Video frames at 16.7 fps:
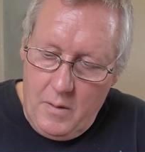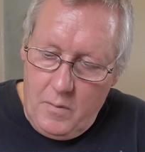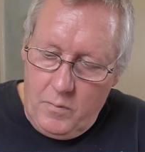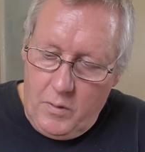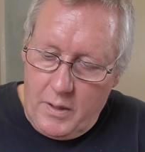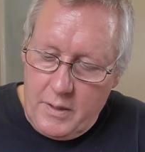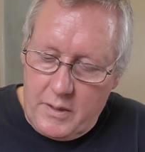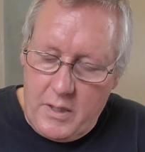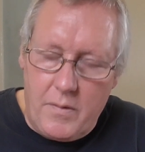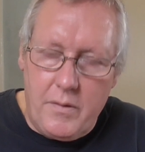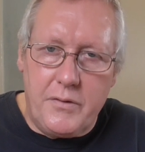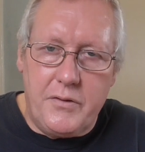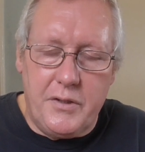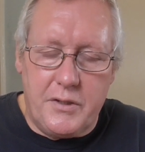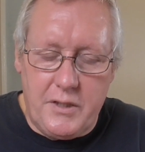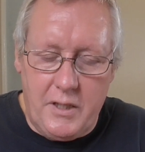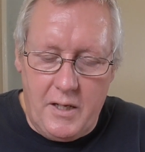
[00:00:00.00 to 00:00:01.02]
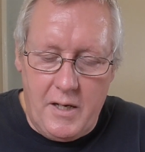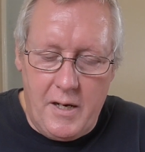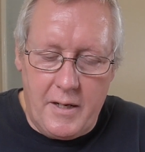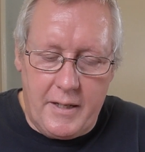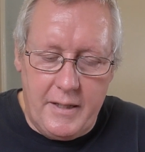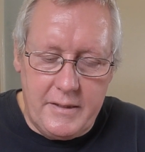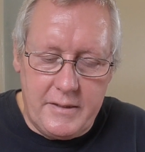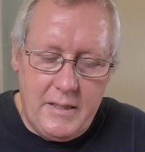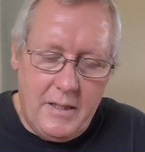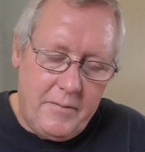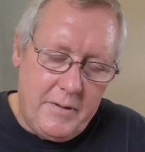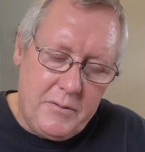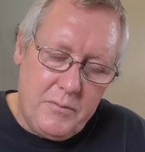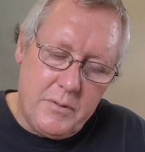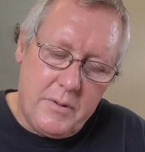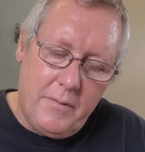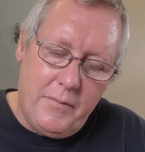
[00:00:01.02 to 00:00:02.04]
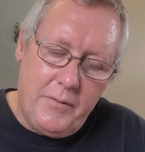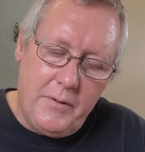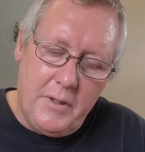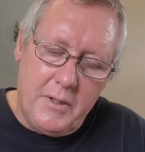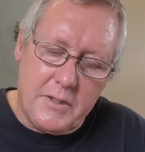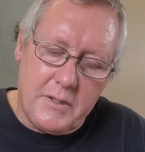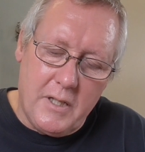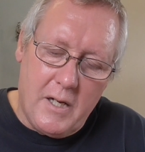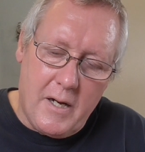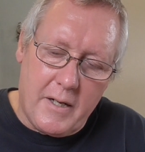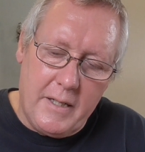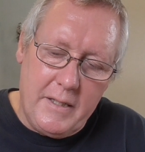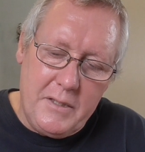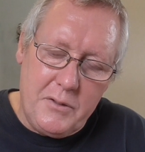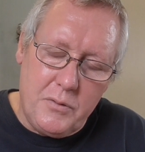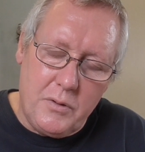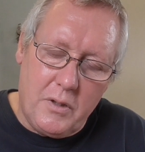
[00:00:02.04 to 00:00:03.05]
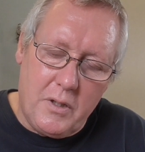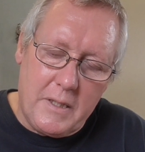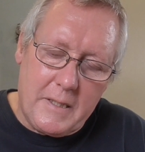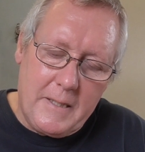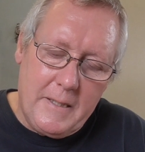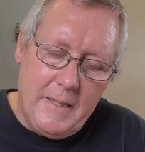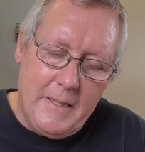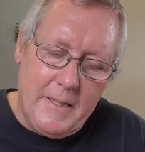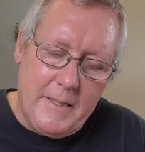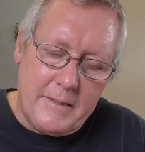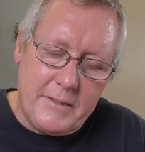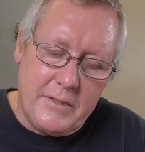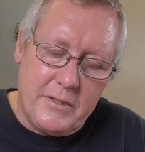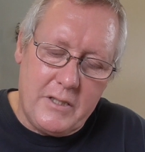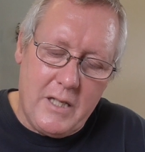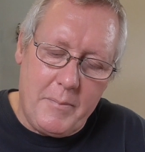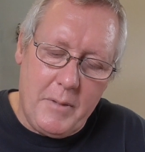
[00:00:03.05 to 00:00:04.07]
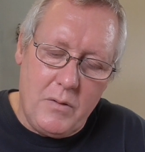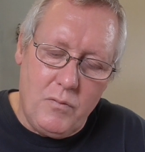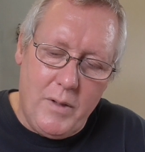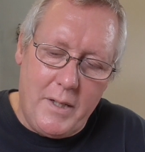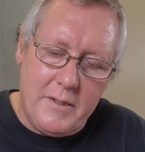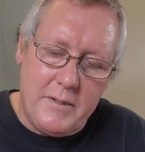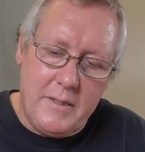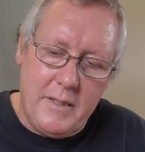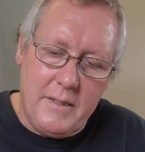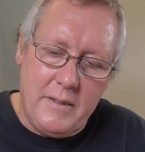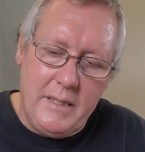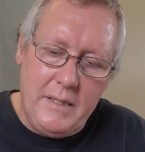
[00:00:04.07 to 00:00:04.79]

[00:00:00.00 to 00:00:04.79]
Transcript: Right, going on to the targets. Now this was the first target. This was like semi-rested.